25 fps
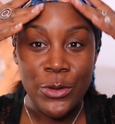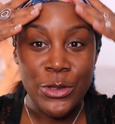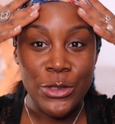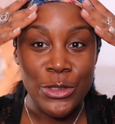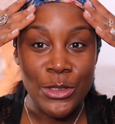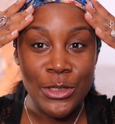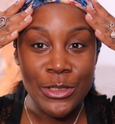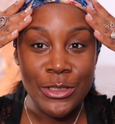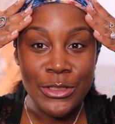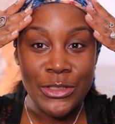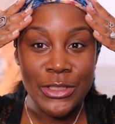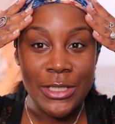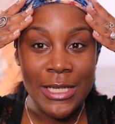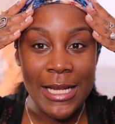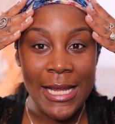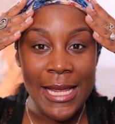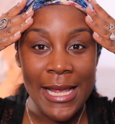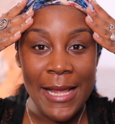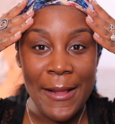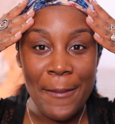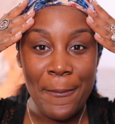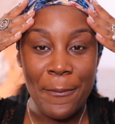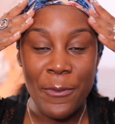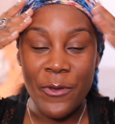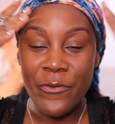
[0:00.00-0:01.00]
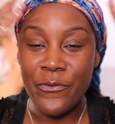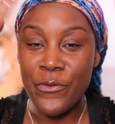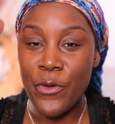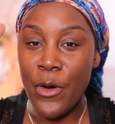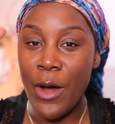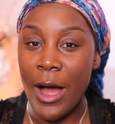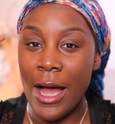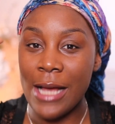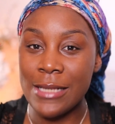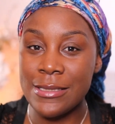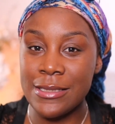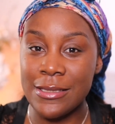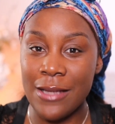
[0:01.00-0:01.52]
usually
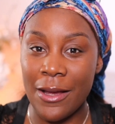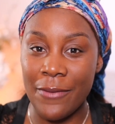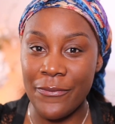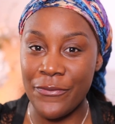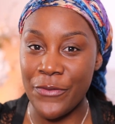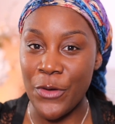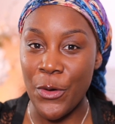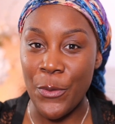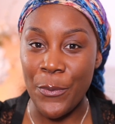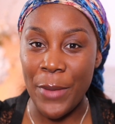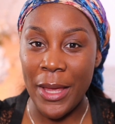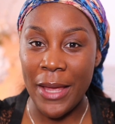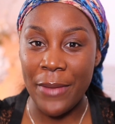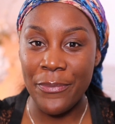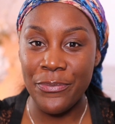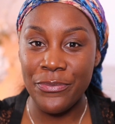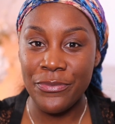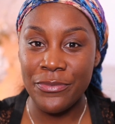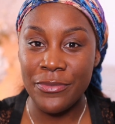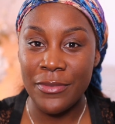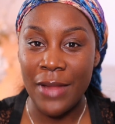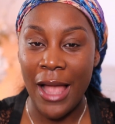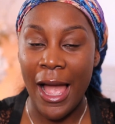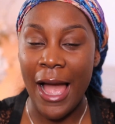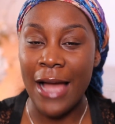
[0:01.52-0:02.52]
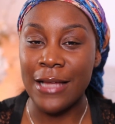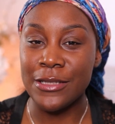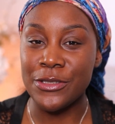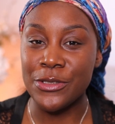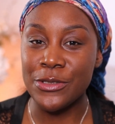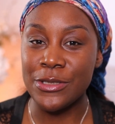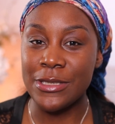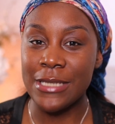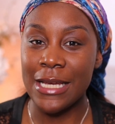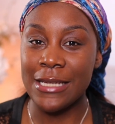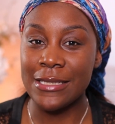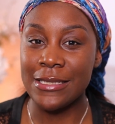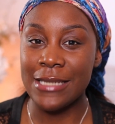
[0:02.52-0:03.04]
before I start filming, I
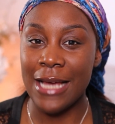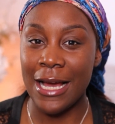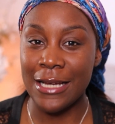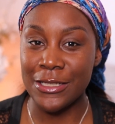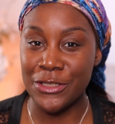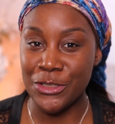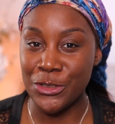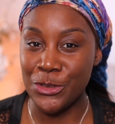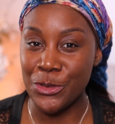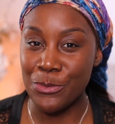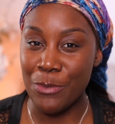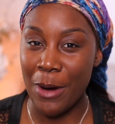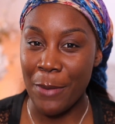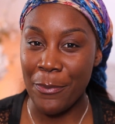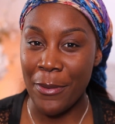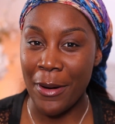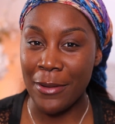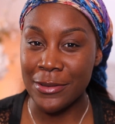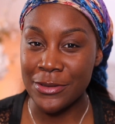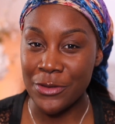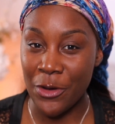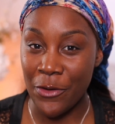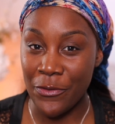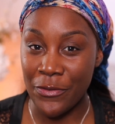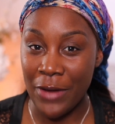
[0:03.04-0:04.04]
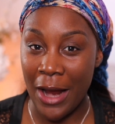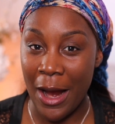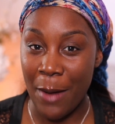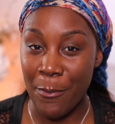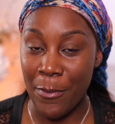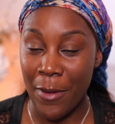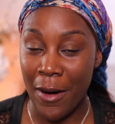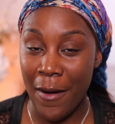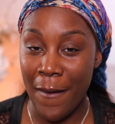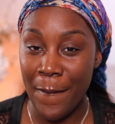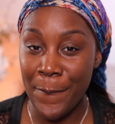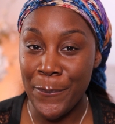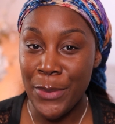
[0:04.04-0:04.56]
do tend to actually do my brows off
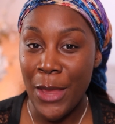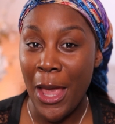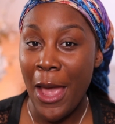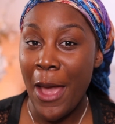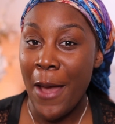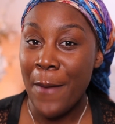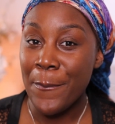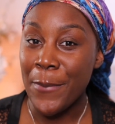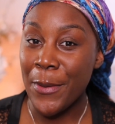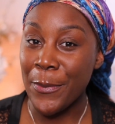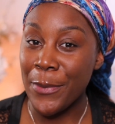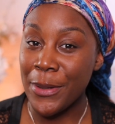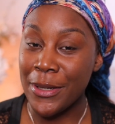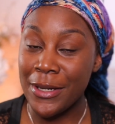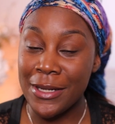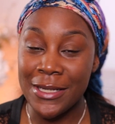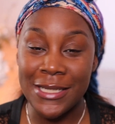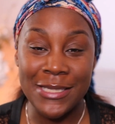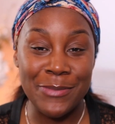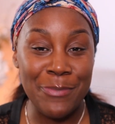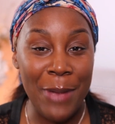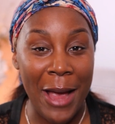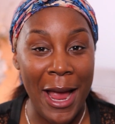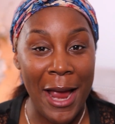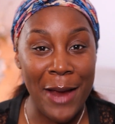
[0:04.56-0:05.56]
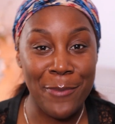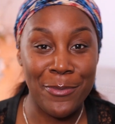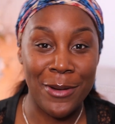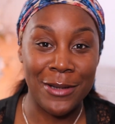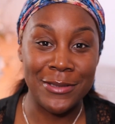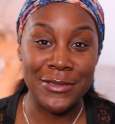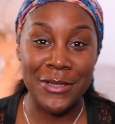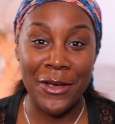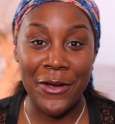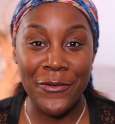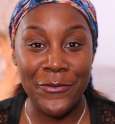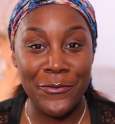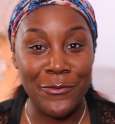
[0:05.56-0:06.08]
camera, but because my
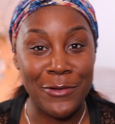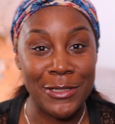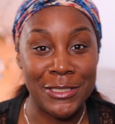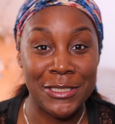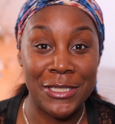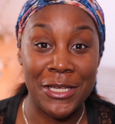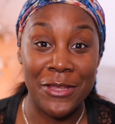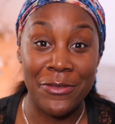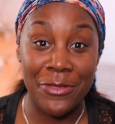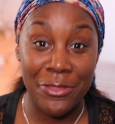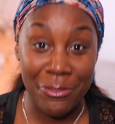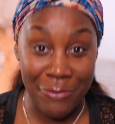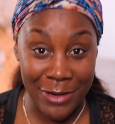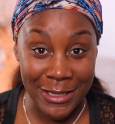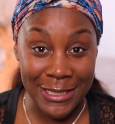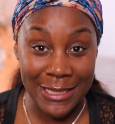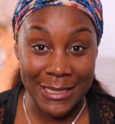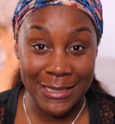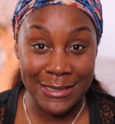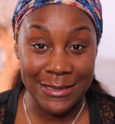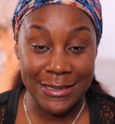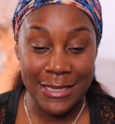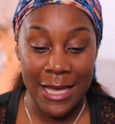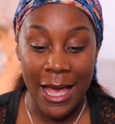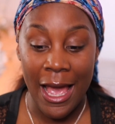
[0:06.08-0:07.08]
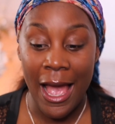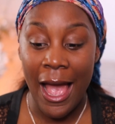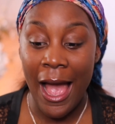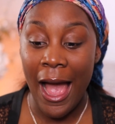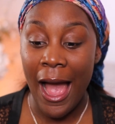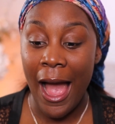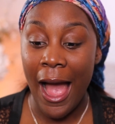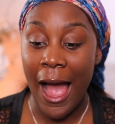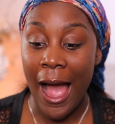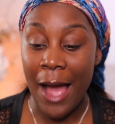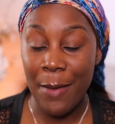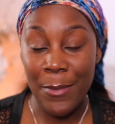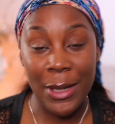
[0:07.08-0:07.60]
eyebrows are freshly threaded,
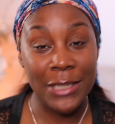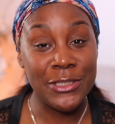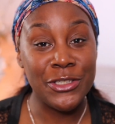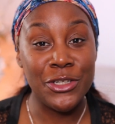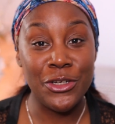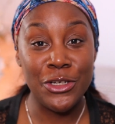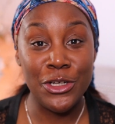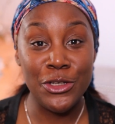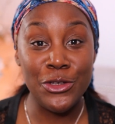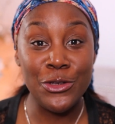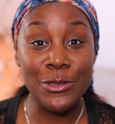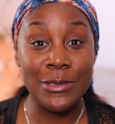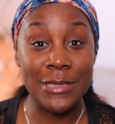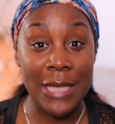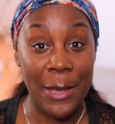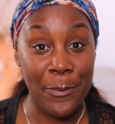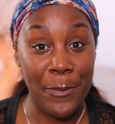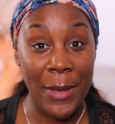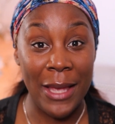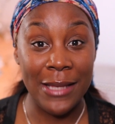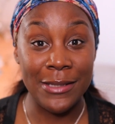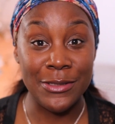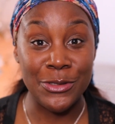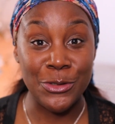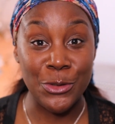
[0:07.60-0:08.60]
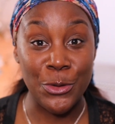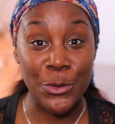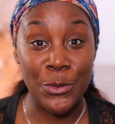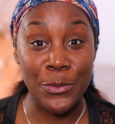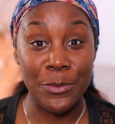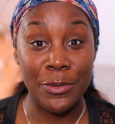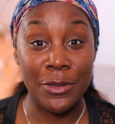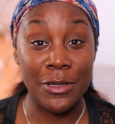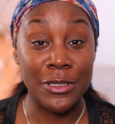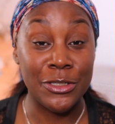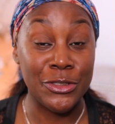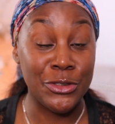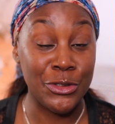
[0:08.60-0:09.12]
I'm actually going to use a pencil
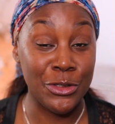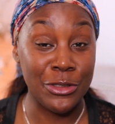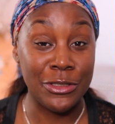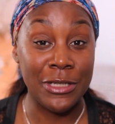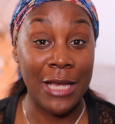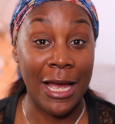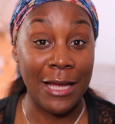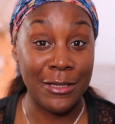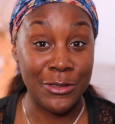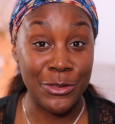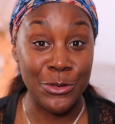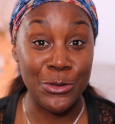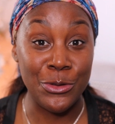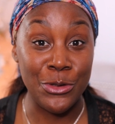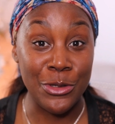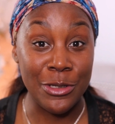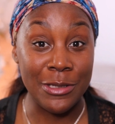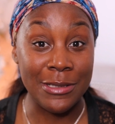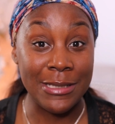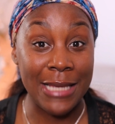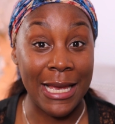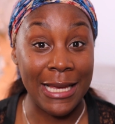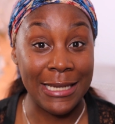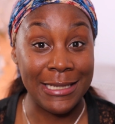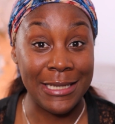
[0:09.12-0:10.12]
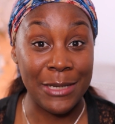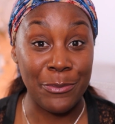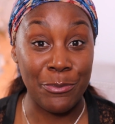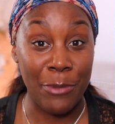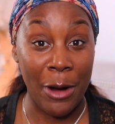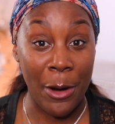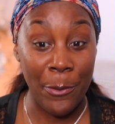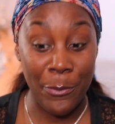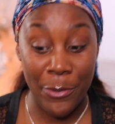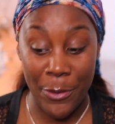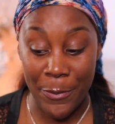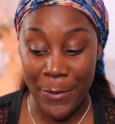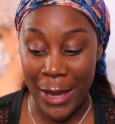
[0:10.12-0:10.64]
because usually I do use a dip
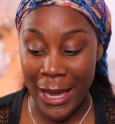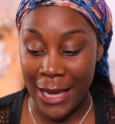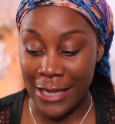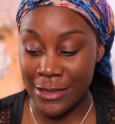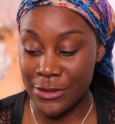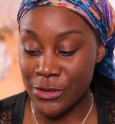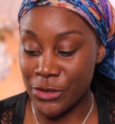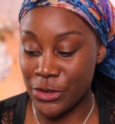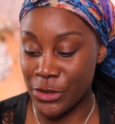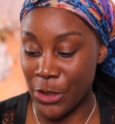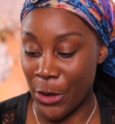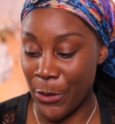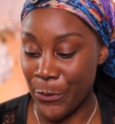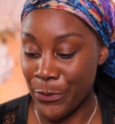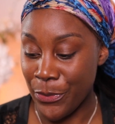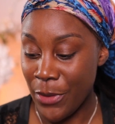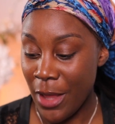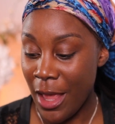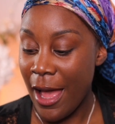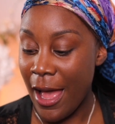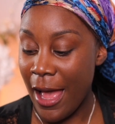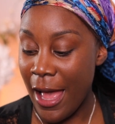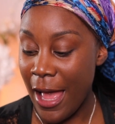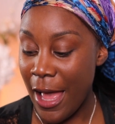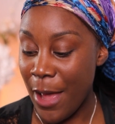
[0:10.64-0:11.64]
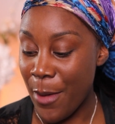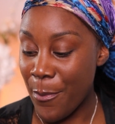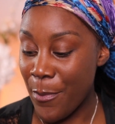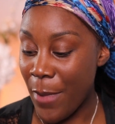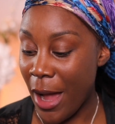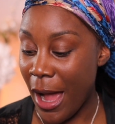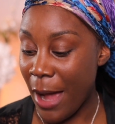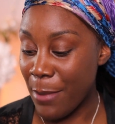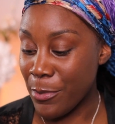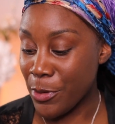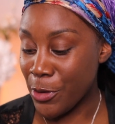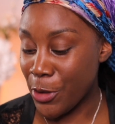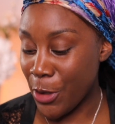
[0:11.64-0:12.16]
brow pomade. So
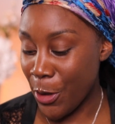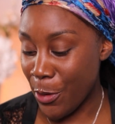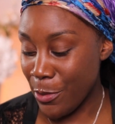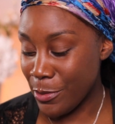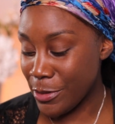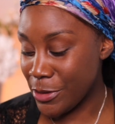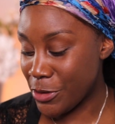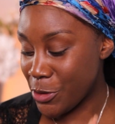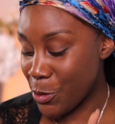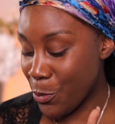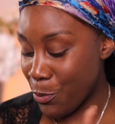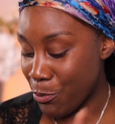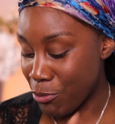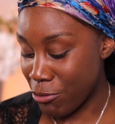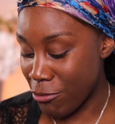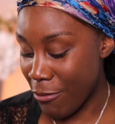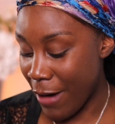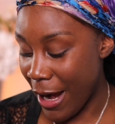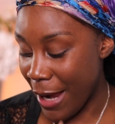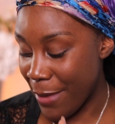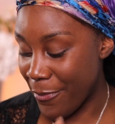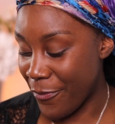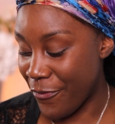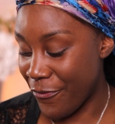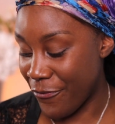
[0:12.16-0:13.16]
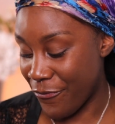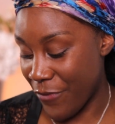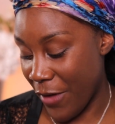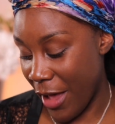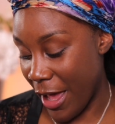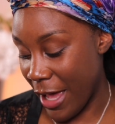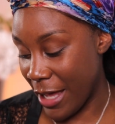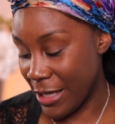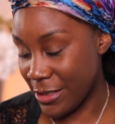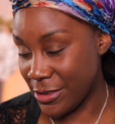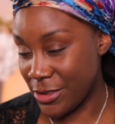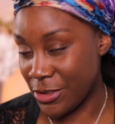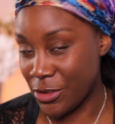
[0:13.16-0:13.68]
I'm going to prime
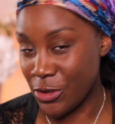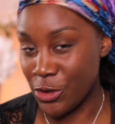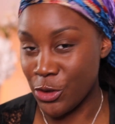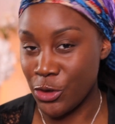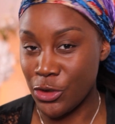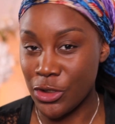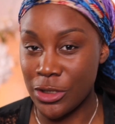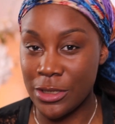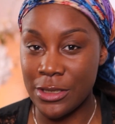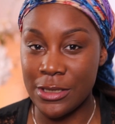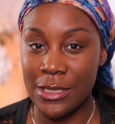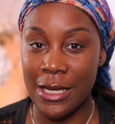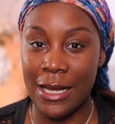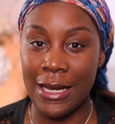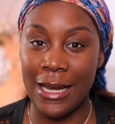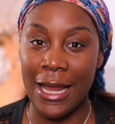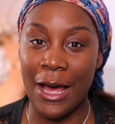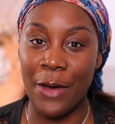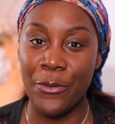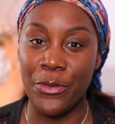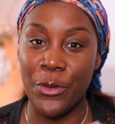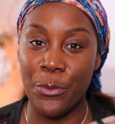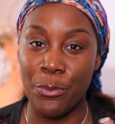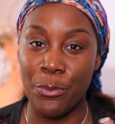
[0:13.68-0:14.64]
first, just to allow the